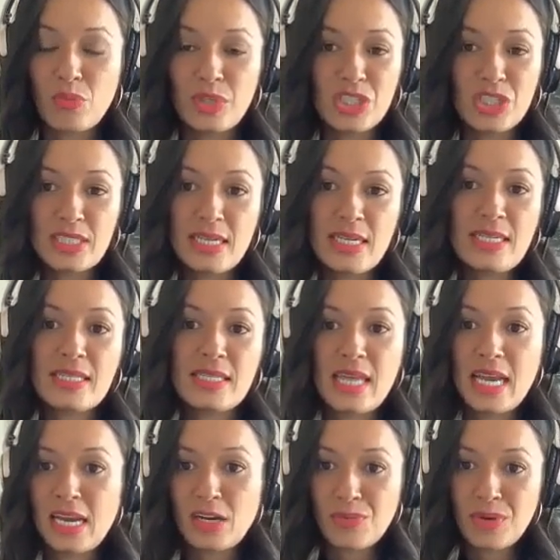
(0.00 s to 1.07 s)
which is an
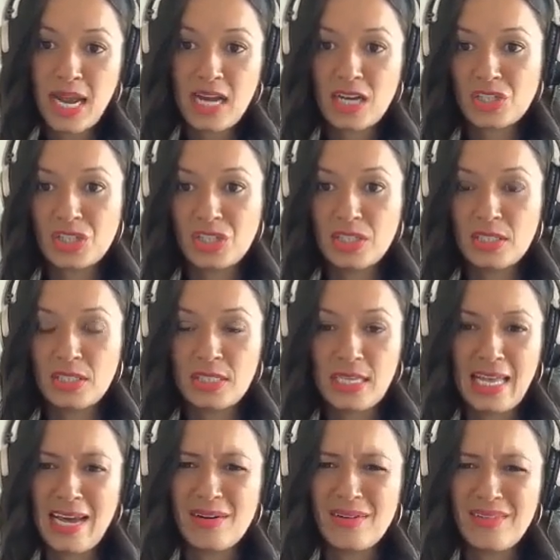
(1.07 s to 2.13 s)
insane reaction to
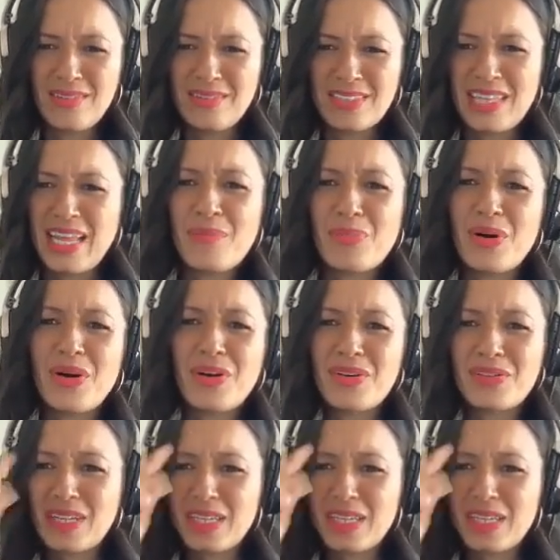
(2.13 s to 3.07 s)
that book.